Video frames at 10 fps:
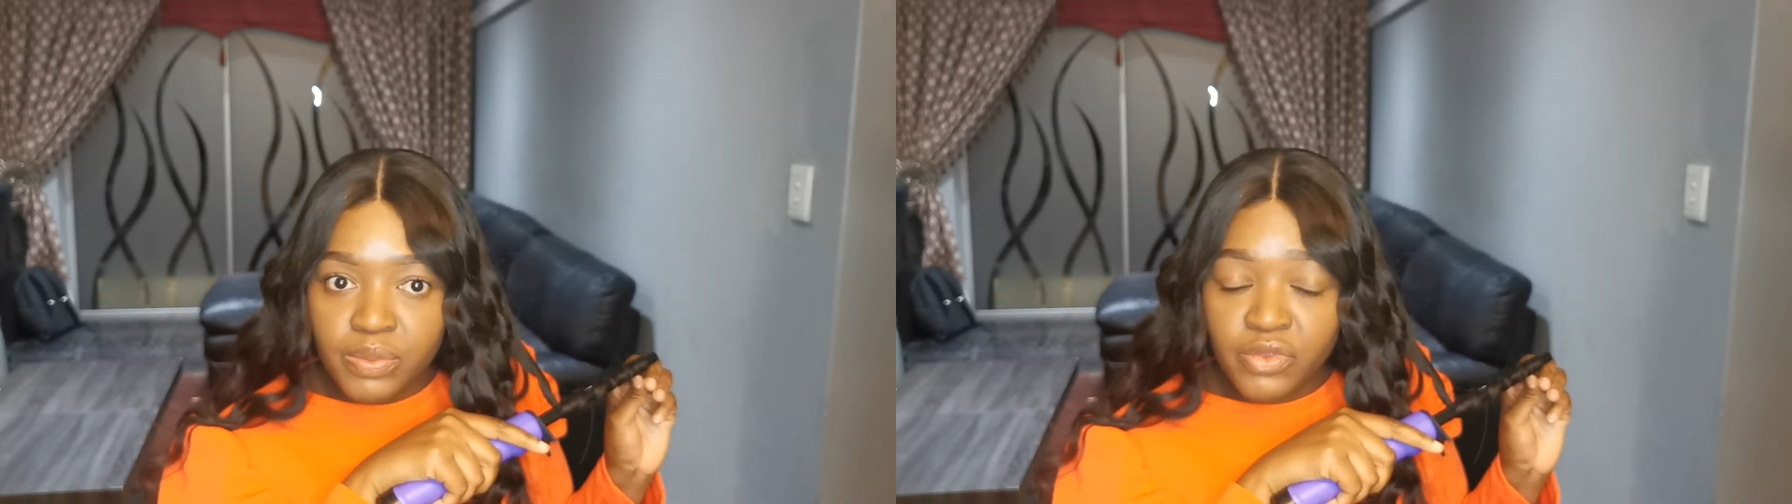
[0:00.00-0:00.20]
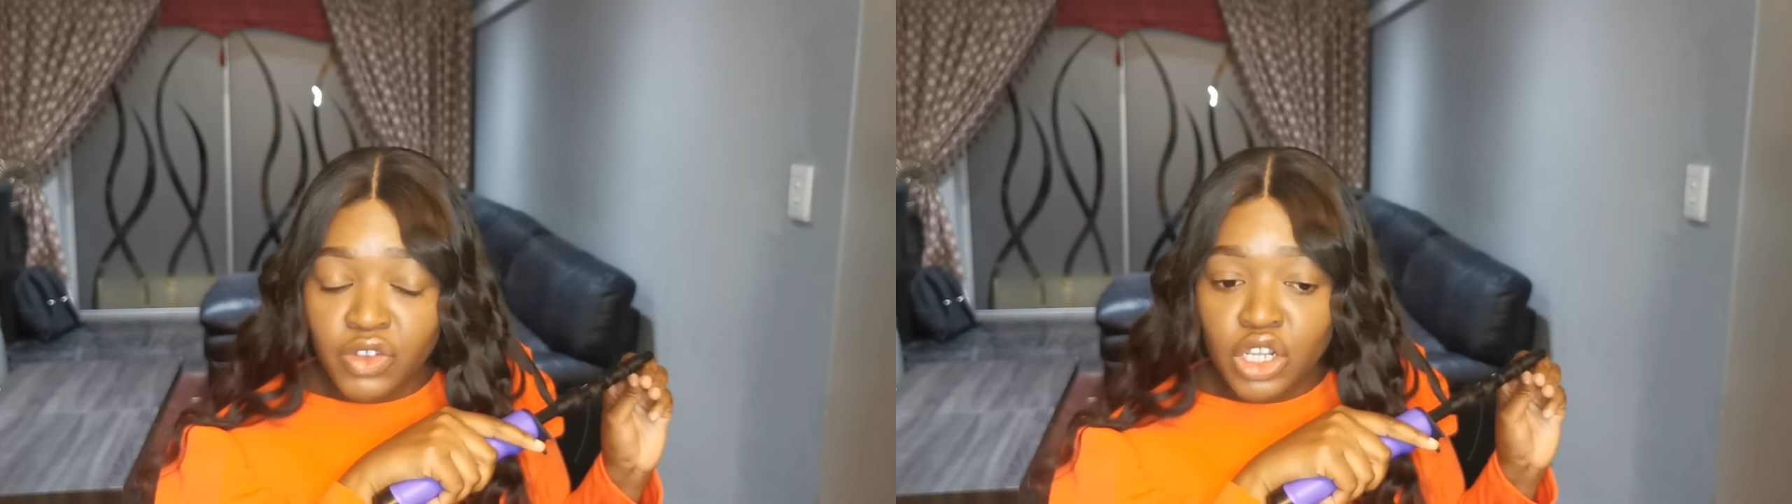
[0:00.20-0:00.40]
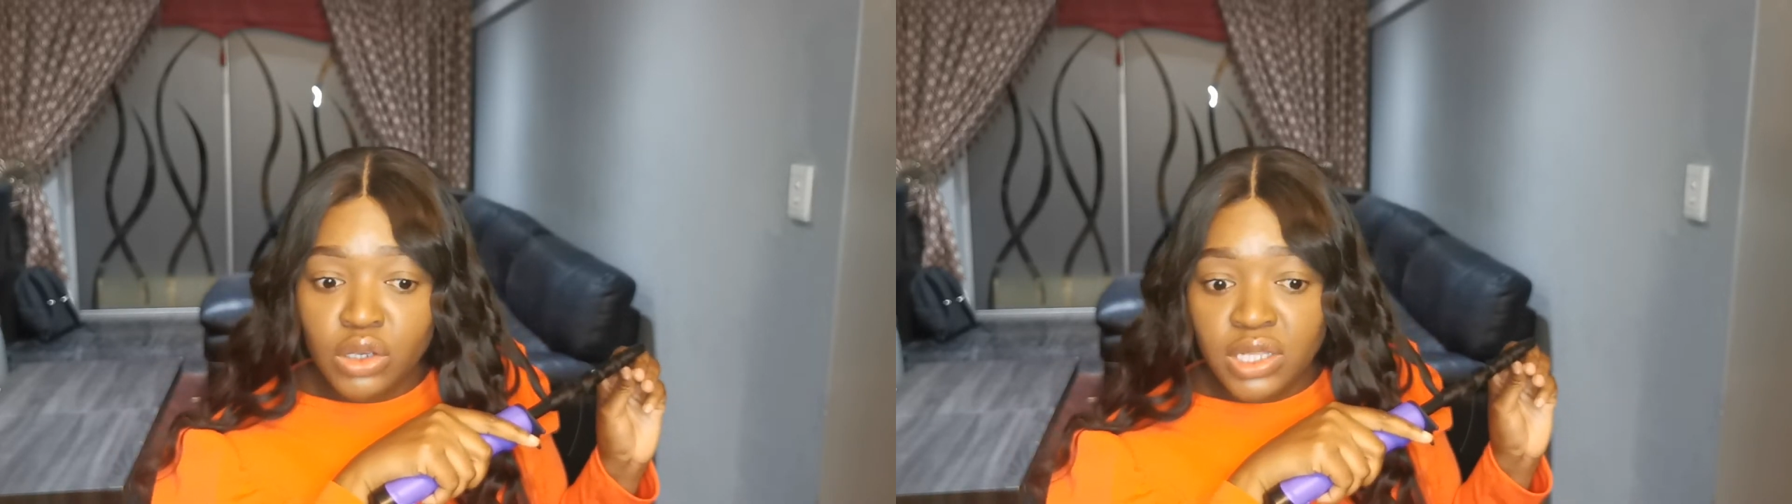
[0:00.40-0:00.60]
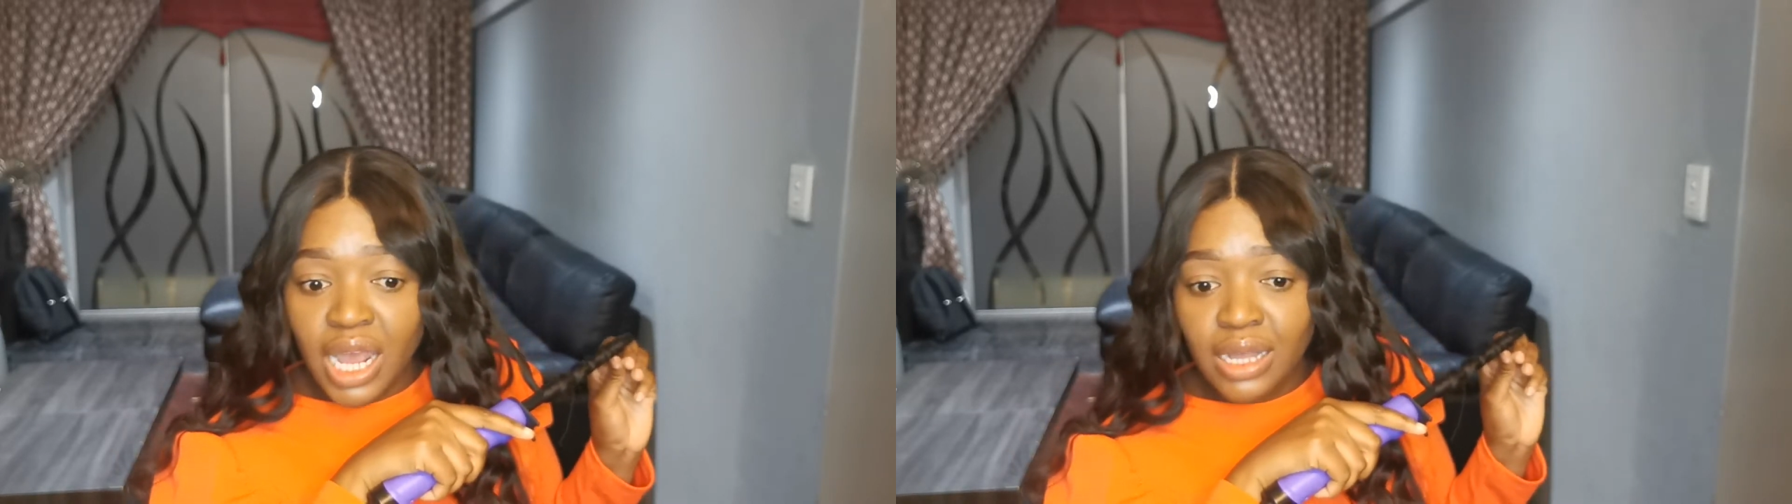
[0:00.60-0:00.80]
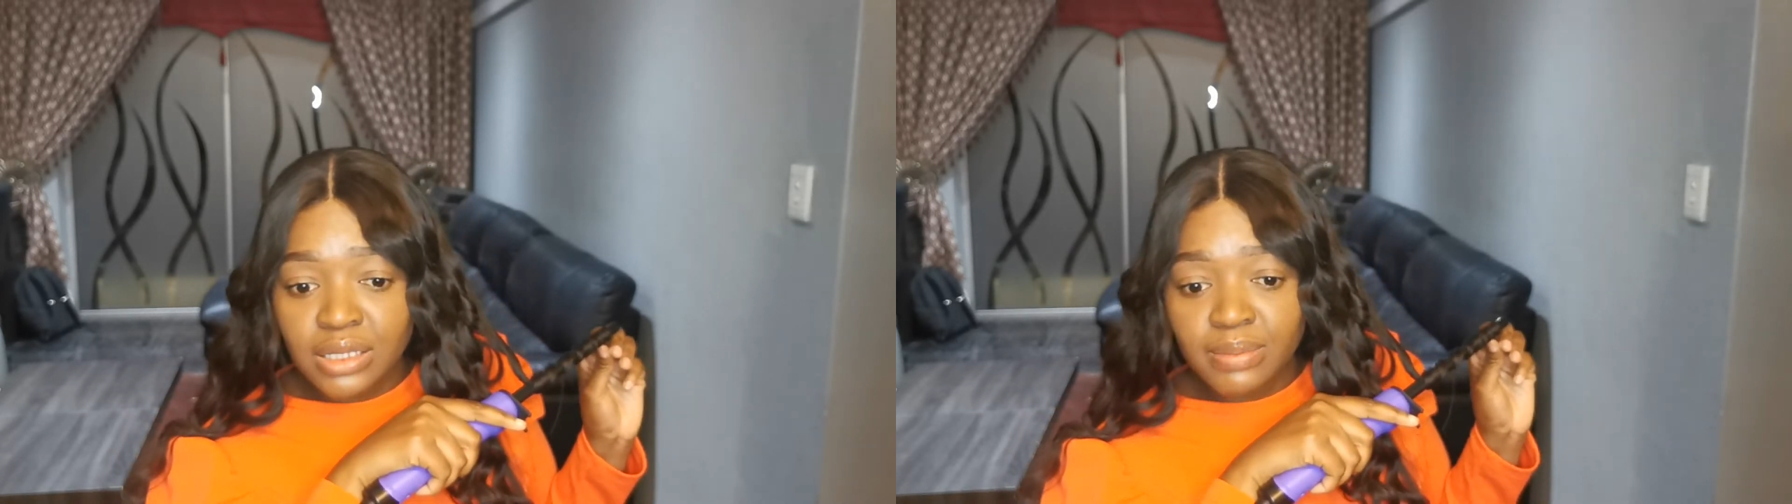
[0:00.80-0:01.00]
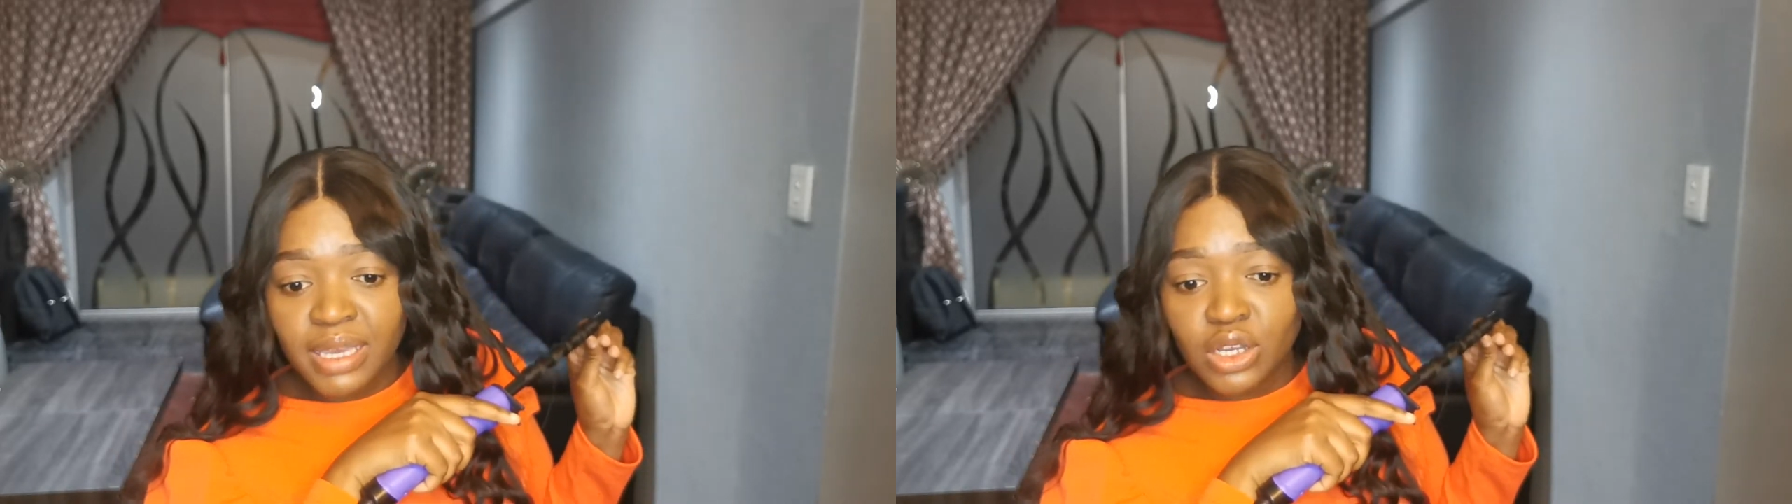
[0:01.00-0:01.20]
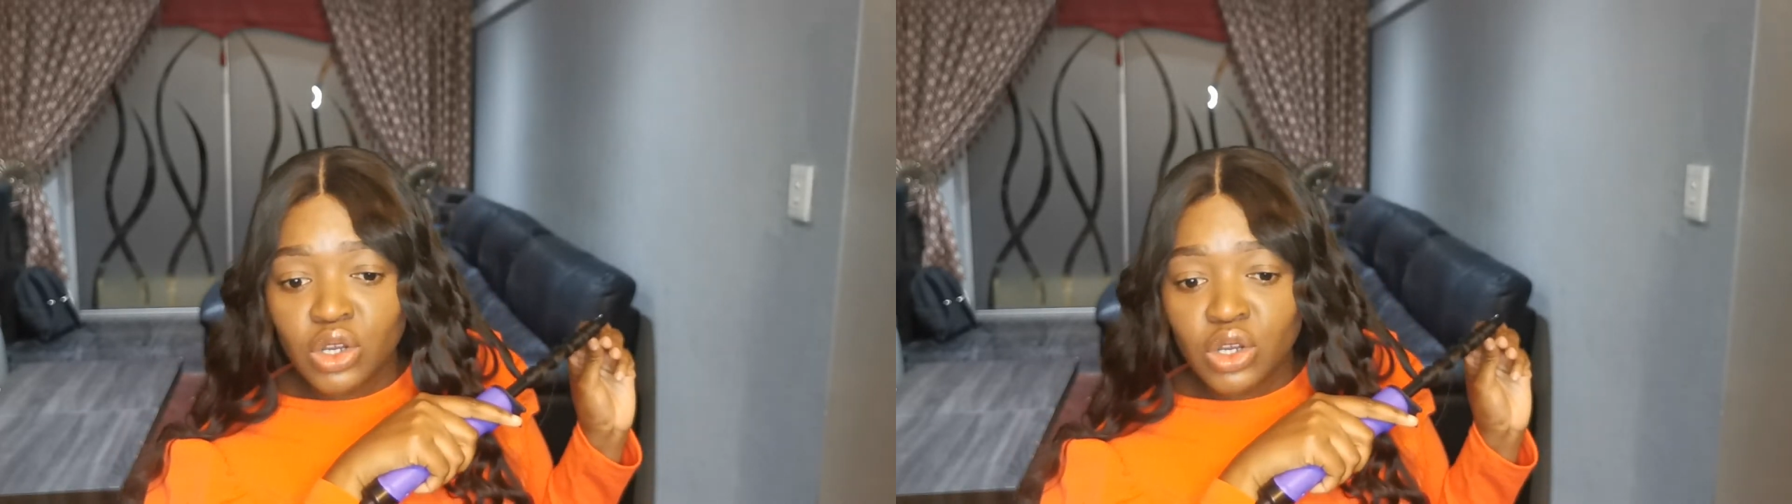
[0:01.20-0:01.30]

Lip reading: videos on how to make